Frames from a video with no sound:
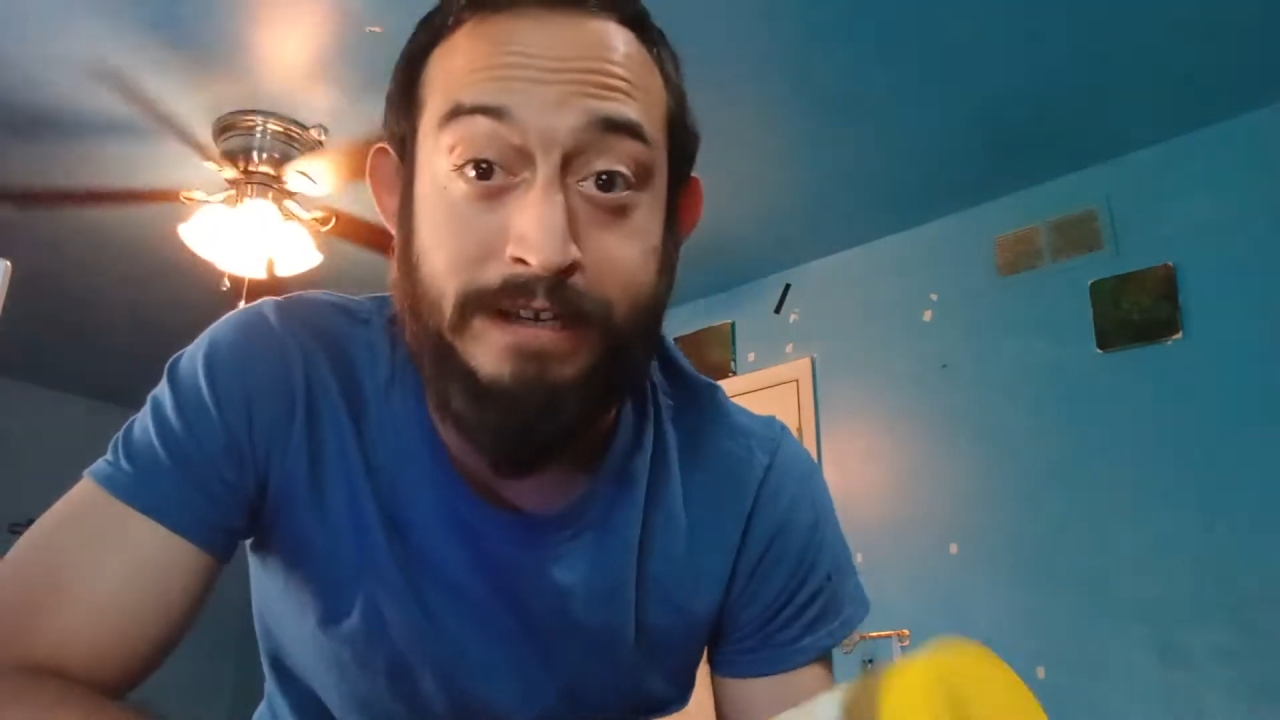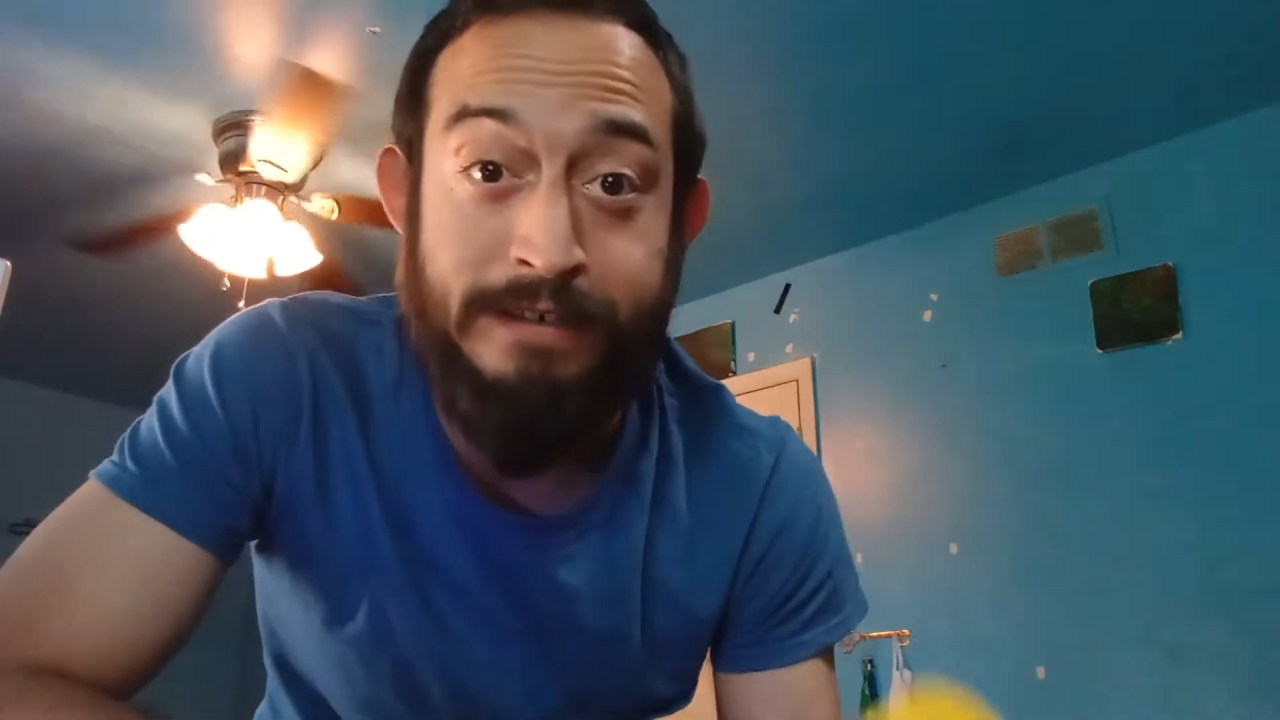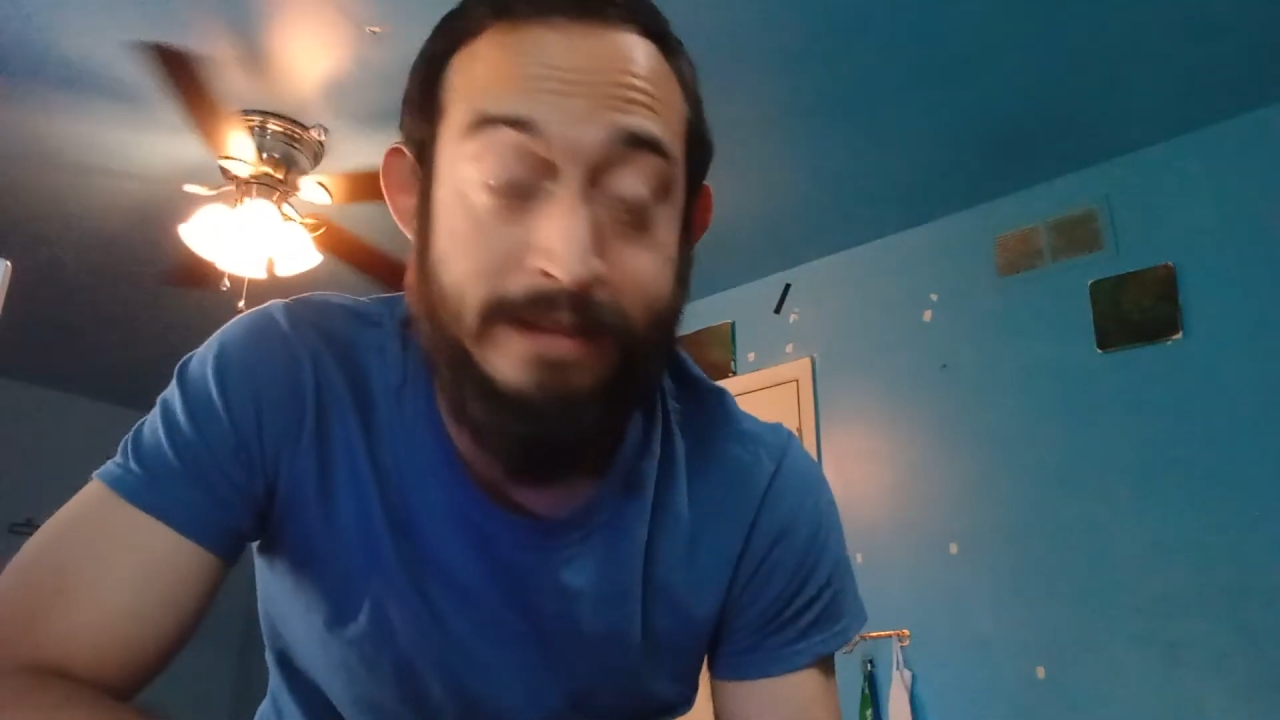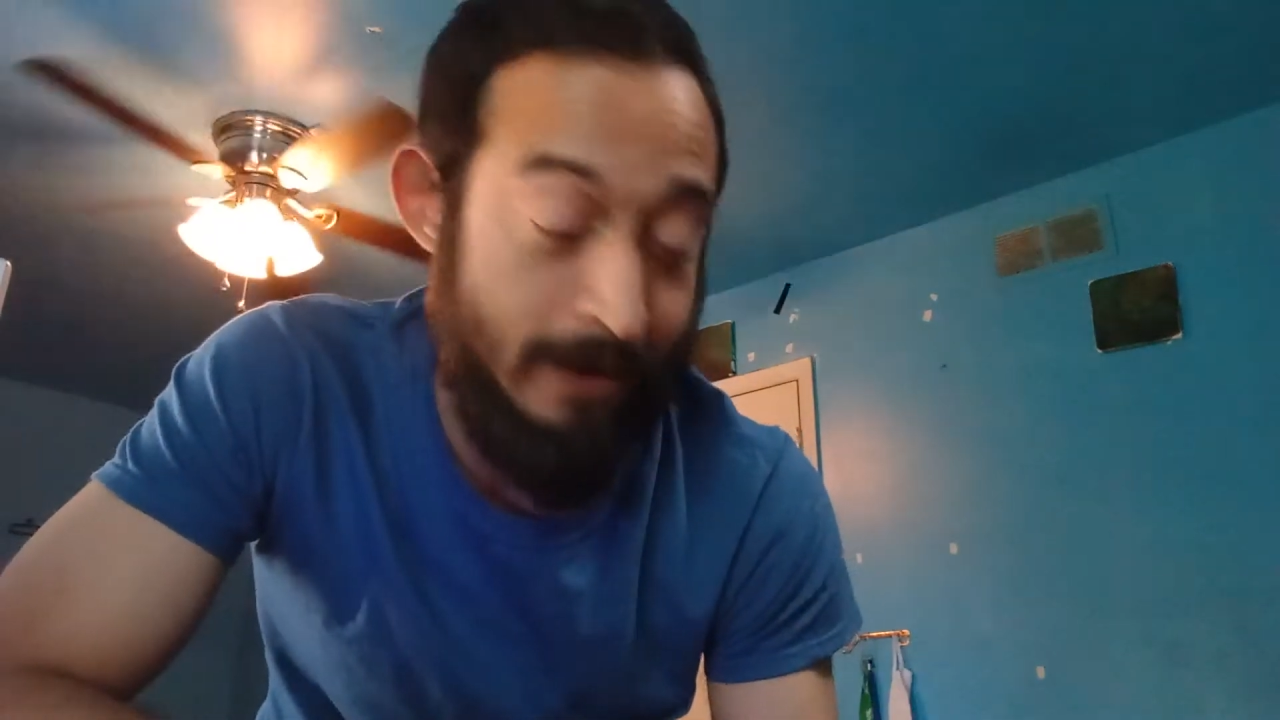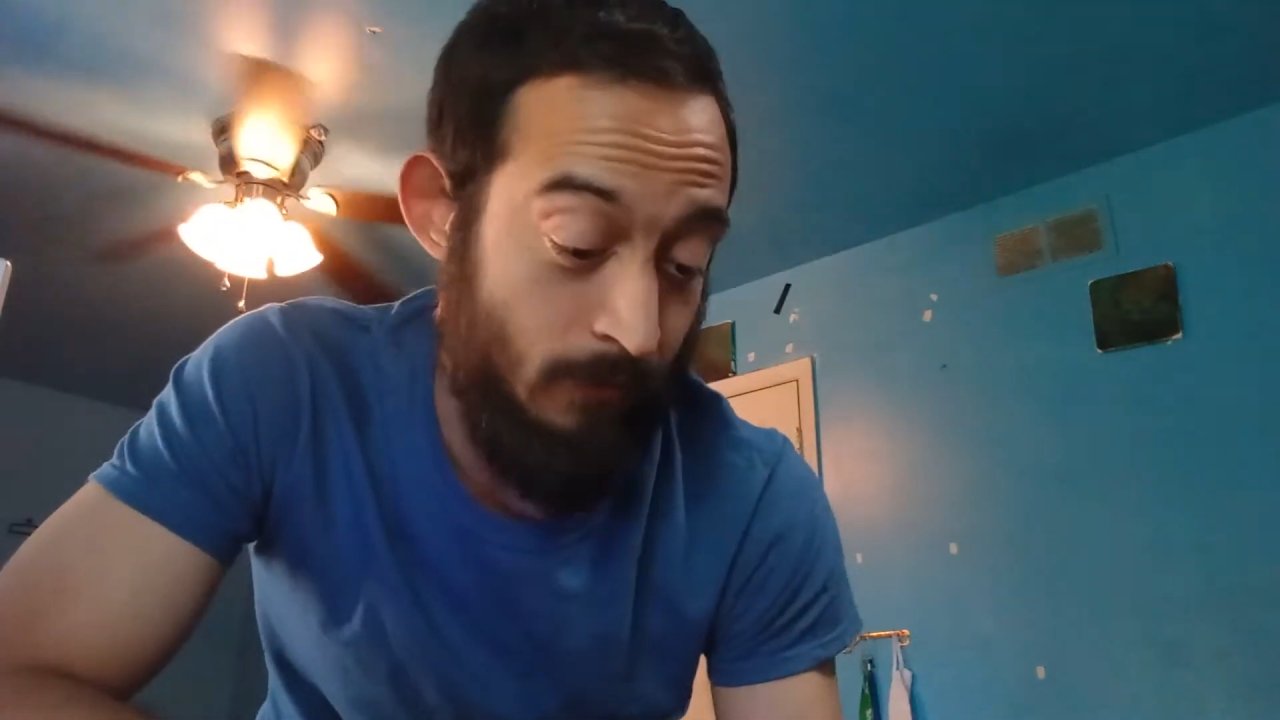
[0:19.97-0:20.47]

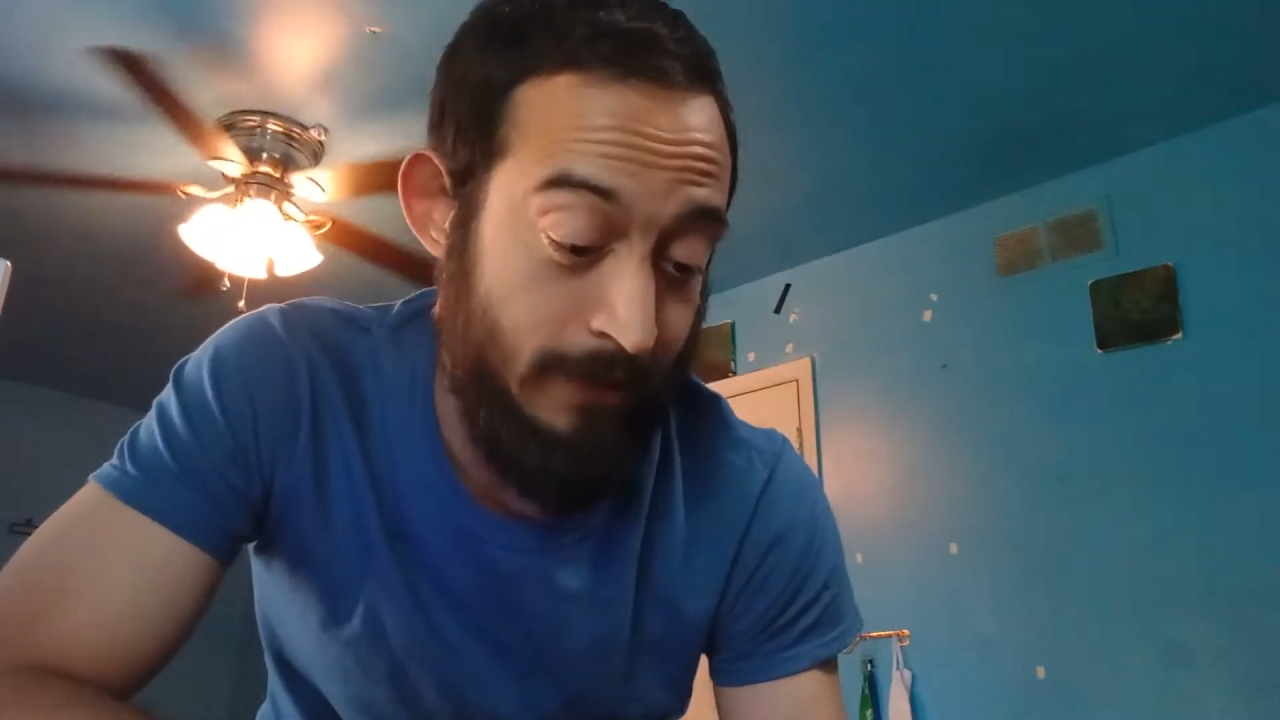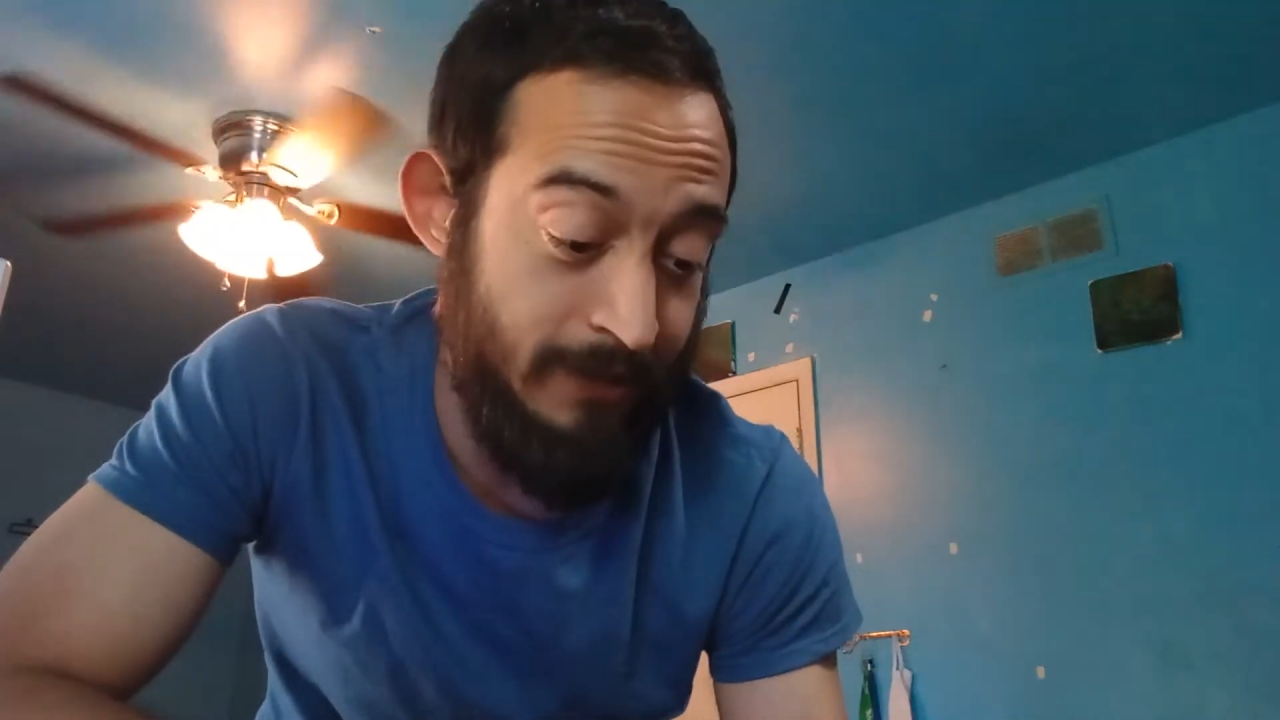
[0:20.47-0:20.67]
into that one.